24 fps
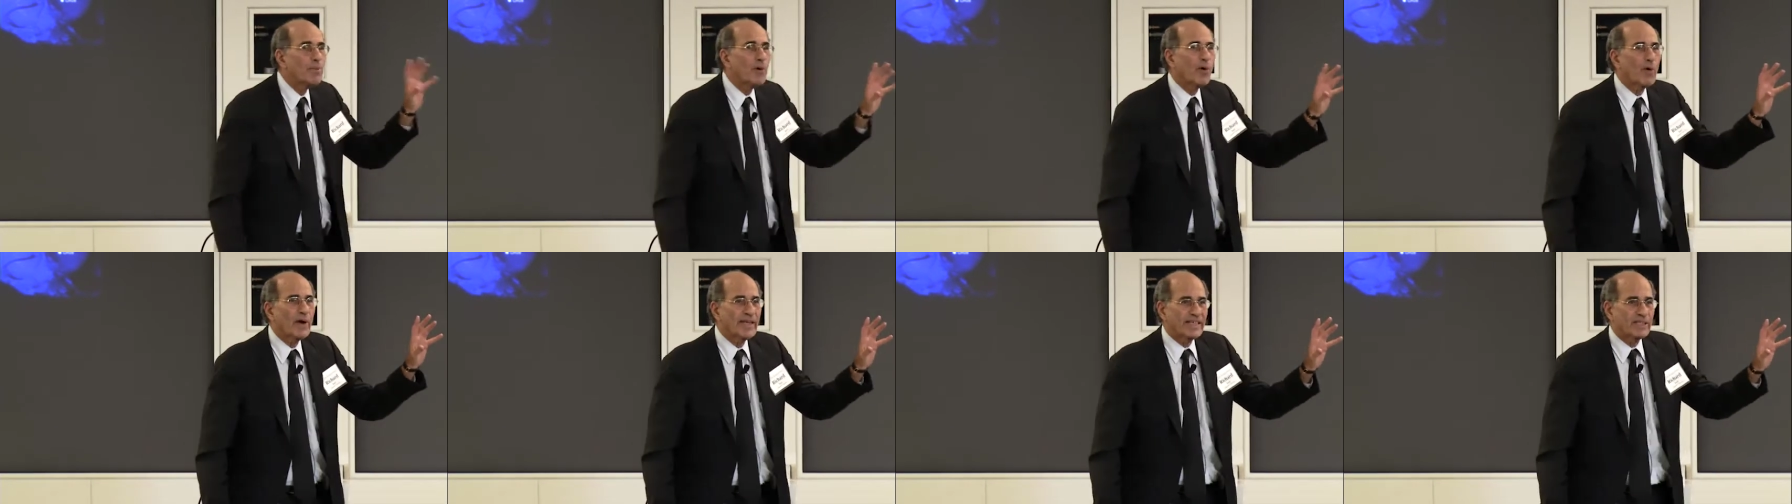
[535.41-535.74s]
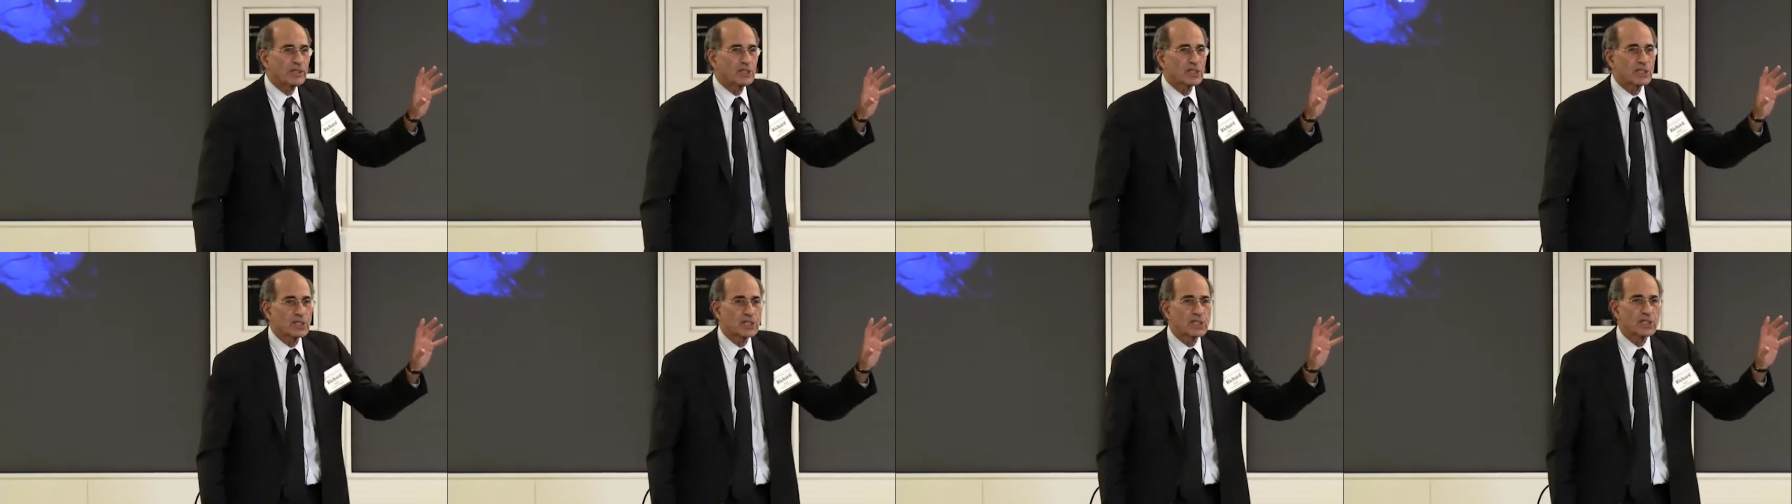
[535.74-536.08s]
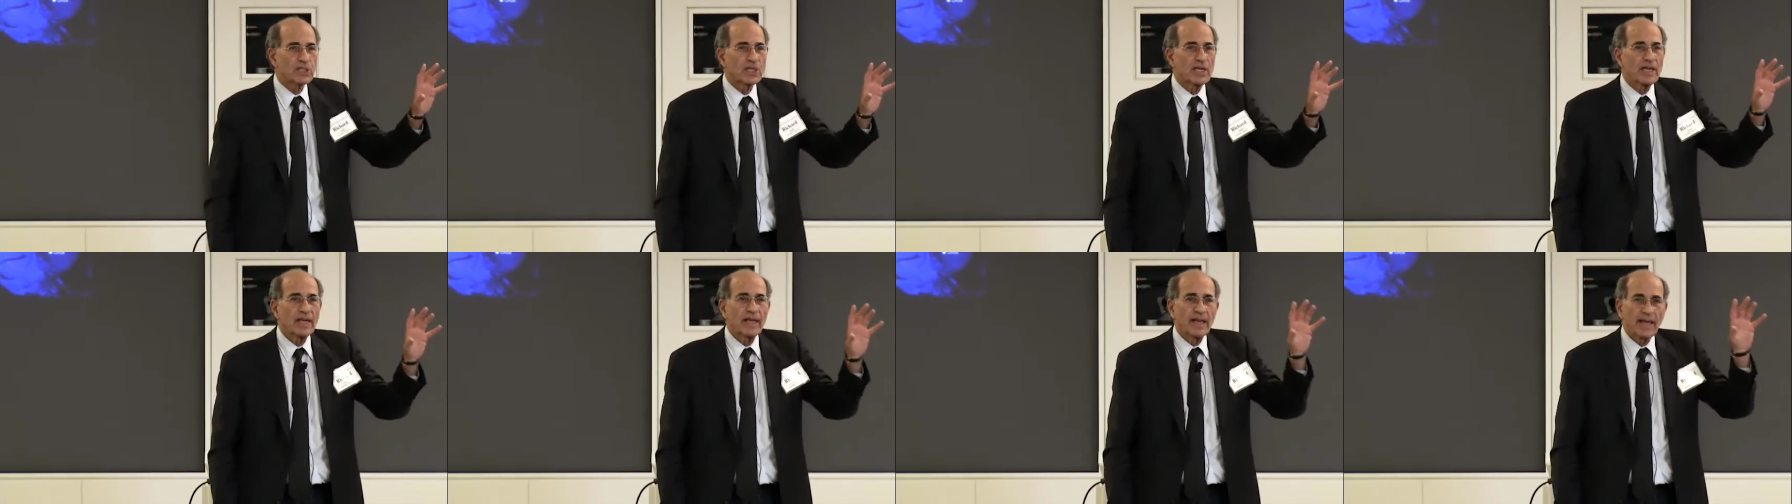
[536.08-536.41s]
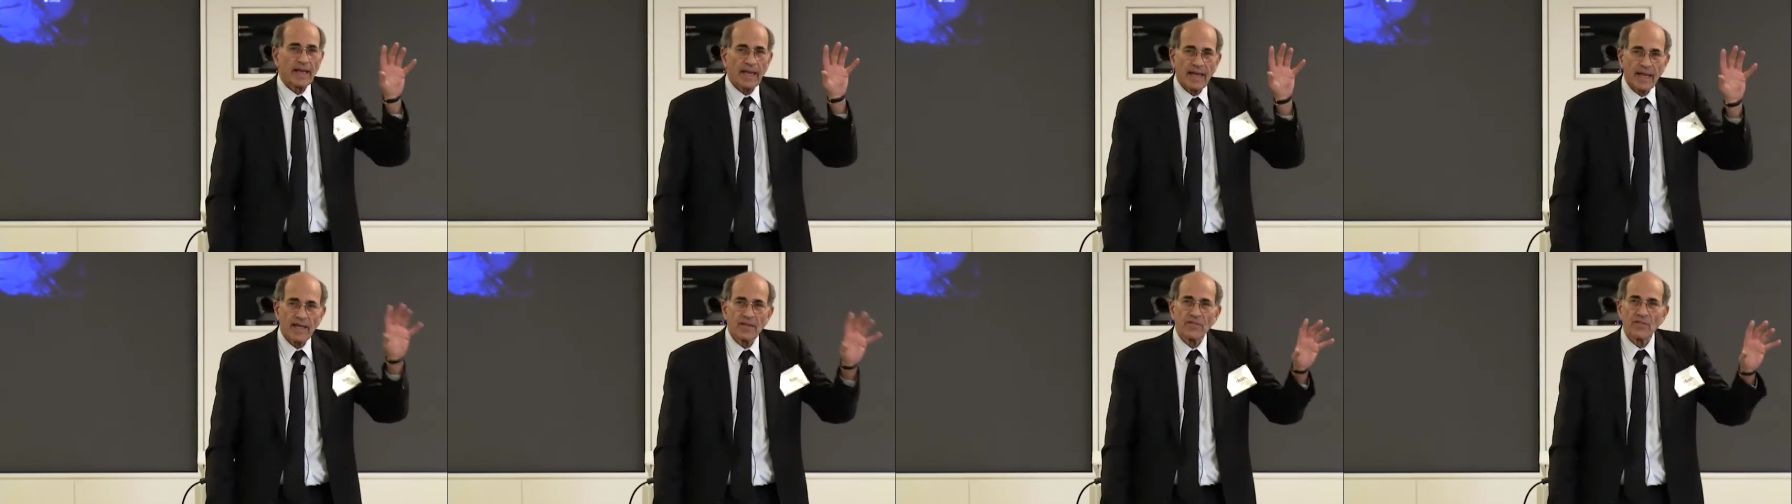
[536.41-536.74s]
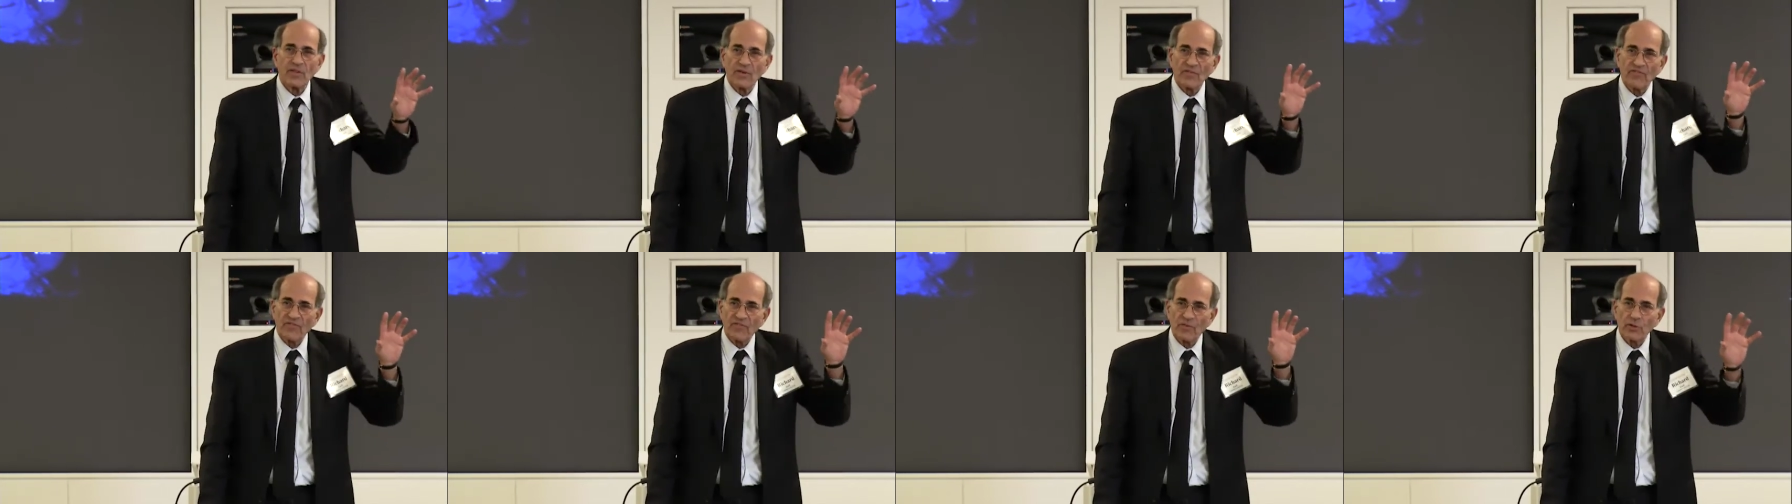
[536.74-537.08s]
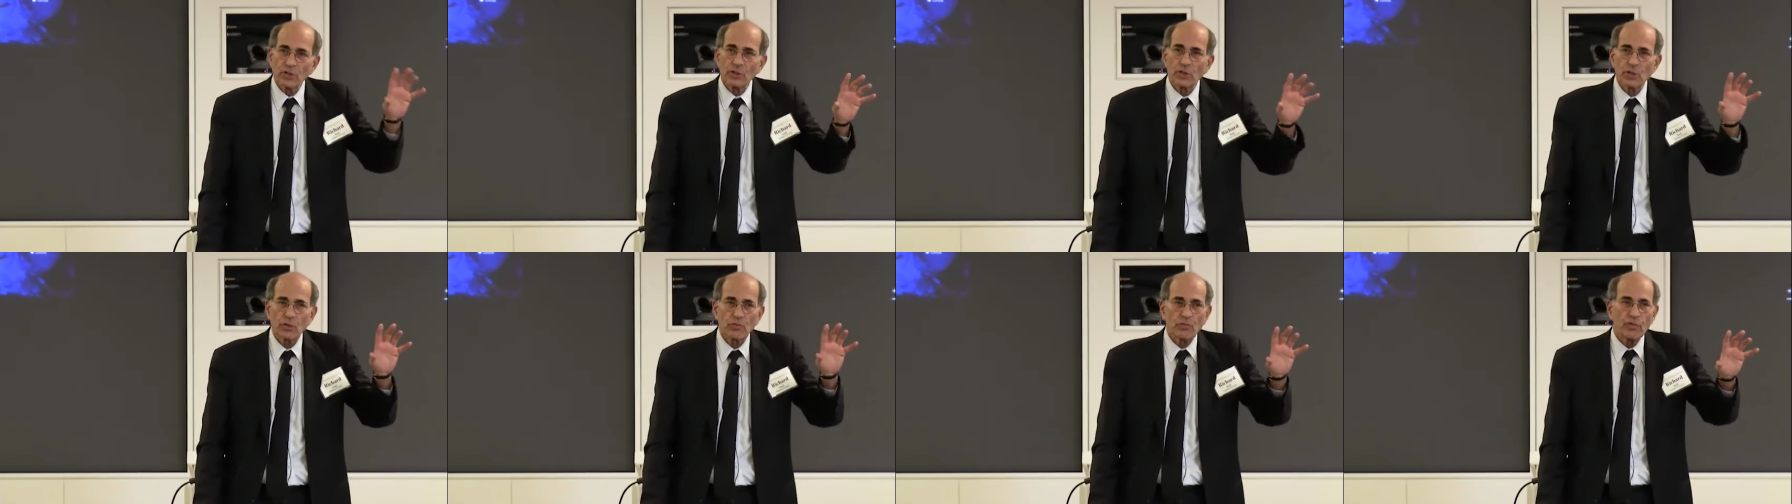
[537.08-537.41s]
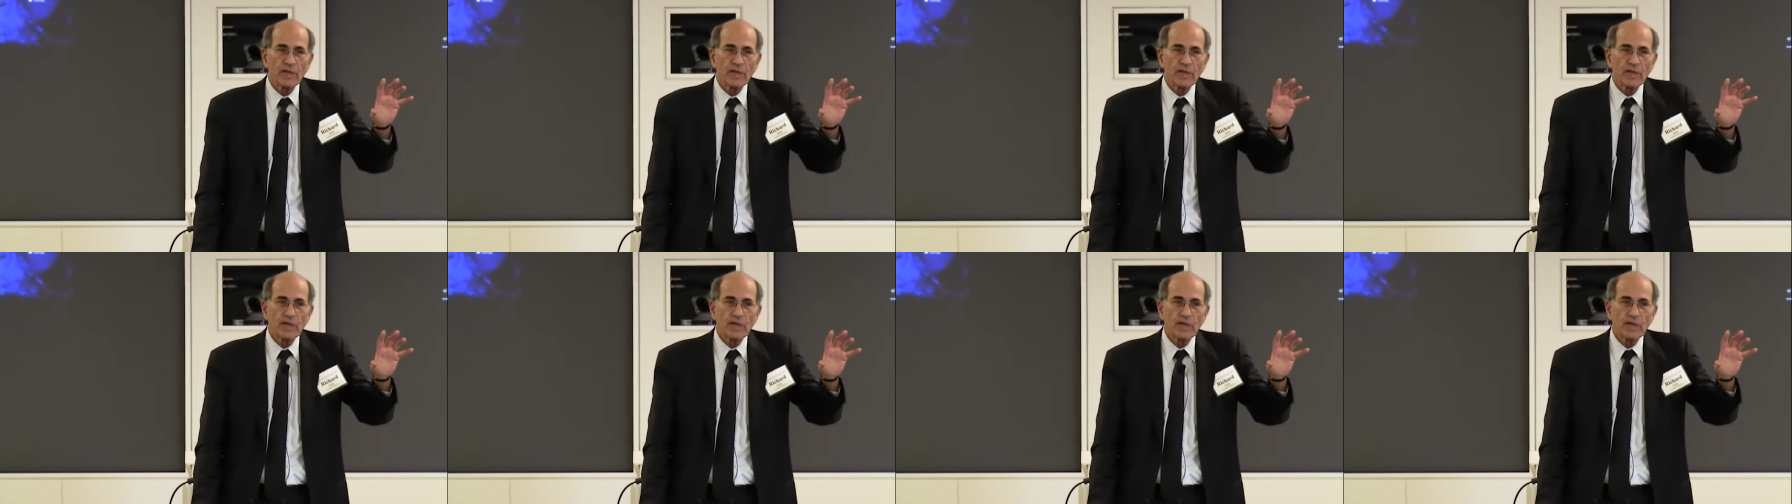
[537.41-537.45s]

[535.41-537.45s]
points in the first